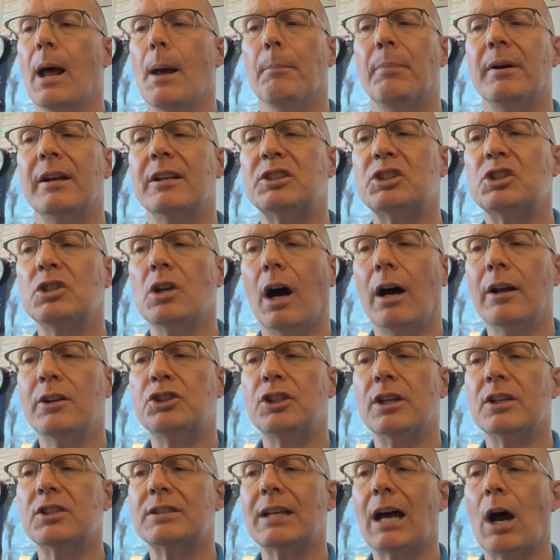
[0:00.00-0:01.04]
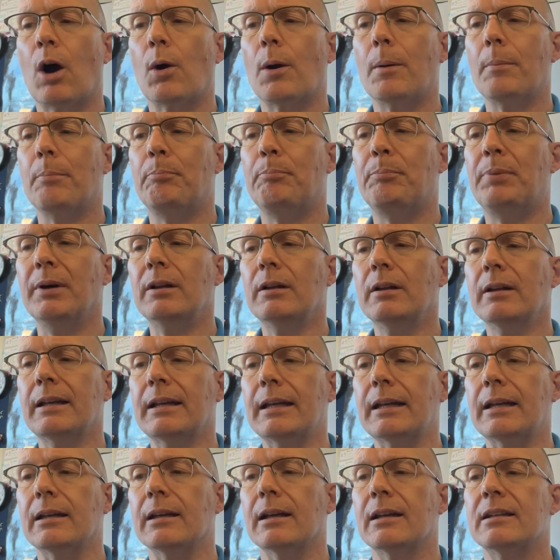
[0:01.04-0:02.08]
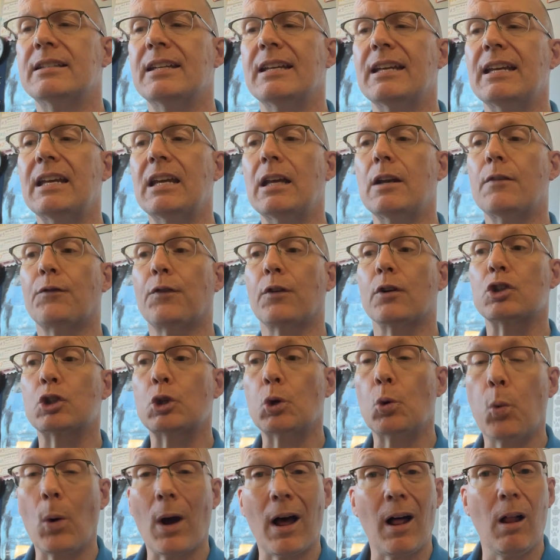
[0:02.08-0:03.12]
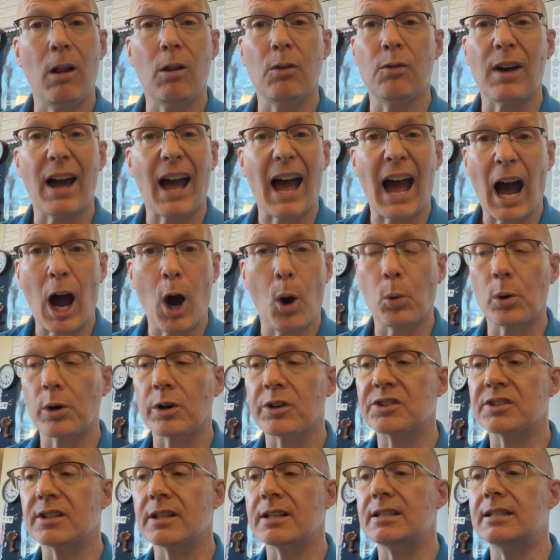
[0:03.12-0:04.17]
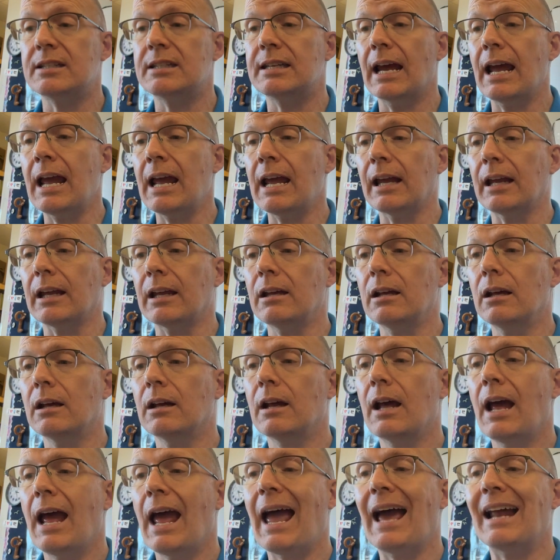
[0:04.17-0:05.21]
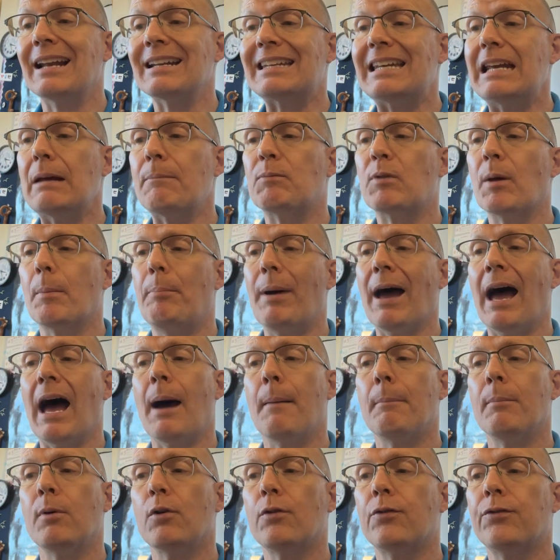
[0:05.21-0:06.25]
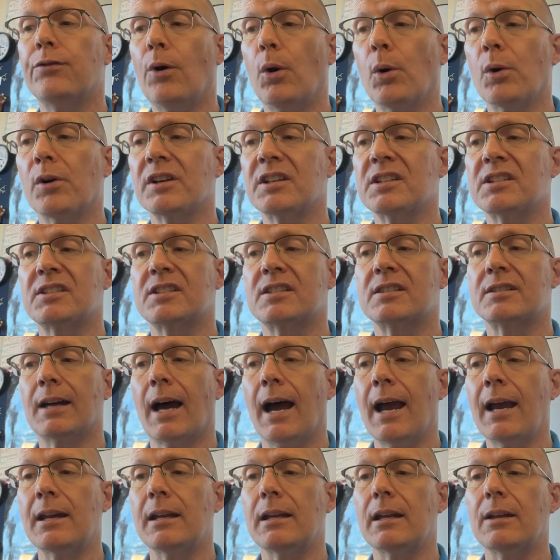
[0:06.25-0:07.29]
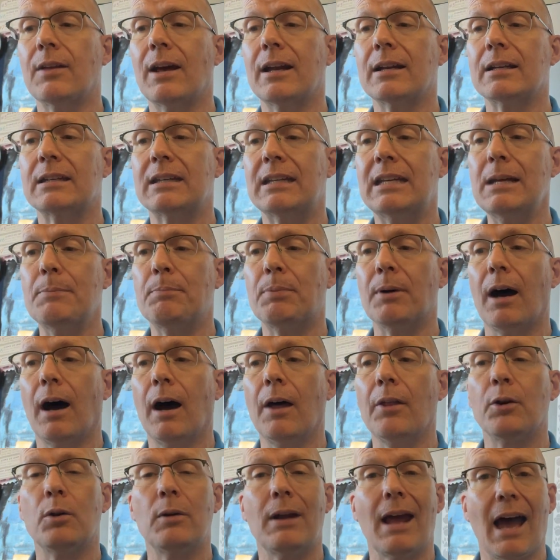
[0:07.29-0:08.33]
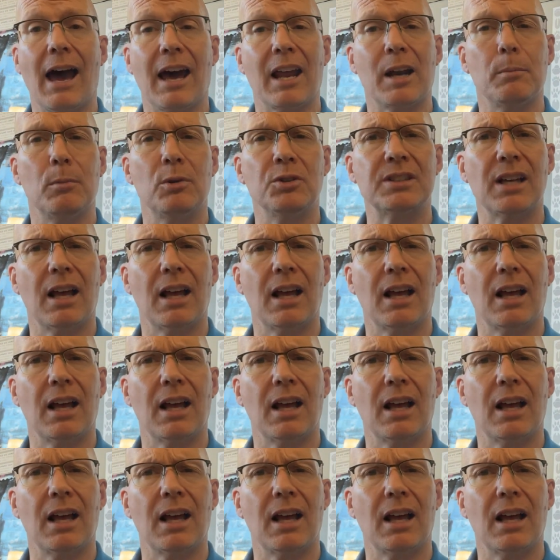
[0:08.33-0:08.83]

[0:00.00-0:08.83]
But it's not just our ability to eat for 12 hours a day and keep the bamboo forests tidy that keep other animals